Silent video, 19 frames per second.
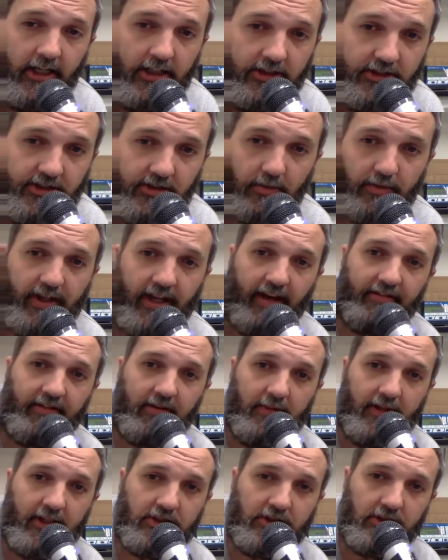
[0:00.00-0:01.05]
So we have to
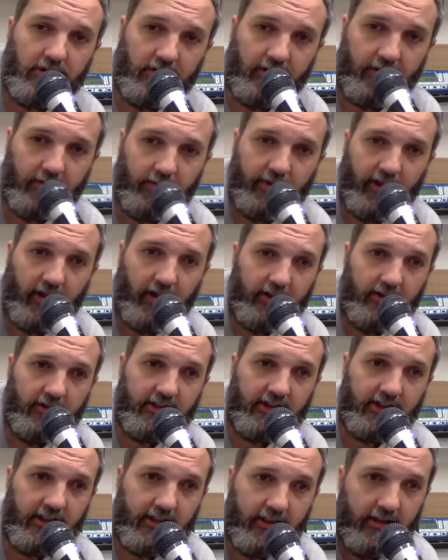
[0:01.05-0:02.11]
make sure that we are
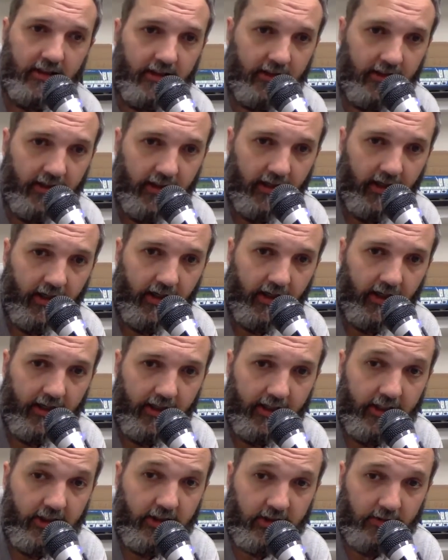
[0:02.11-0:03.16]
using
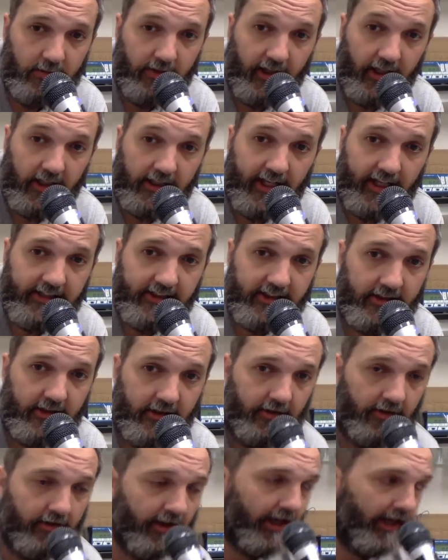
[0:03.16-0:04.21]
an instrument that allows us to
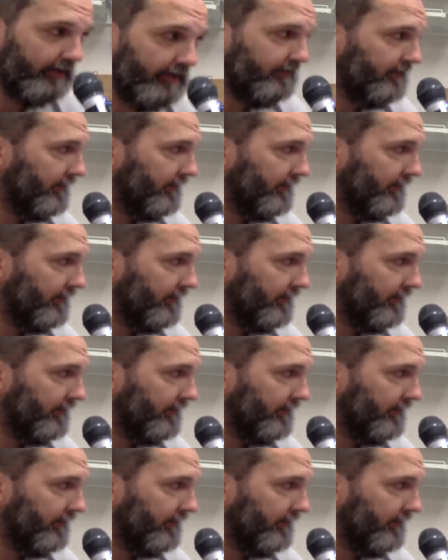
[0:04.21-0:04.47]
do that.